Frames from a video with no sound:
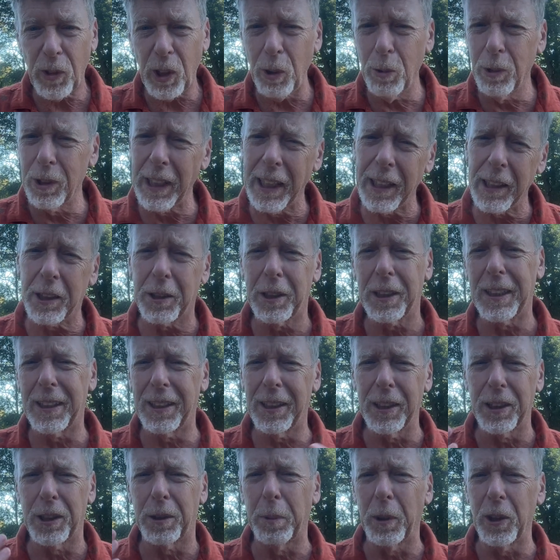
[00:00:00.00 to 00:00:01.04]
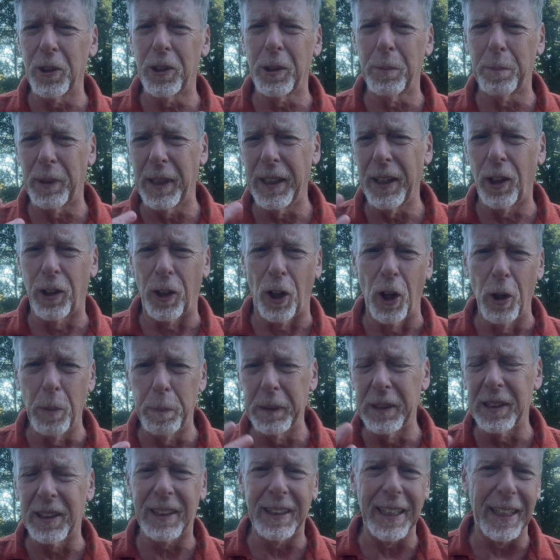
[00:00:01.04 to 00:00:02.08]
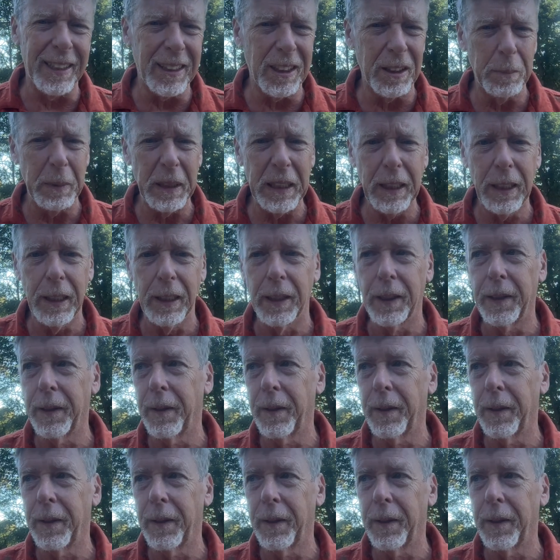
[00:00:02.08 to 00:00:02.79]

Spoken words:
which I suppose to play on Open Sesame.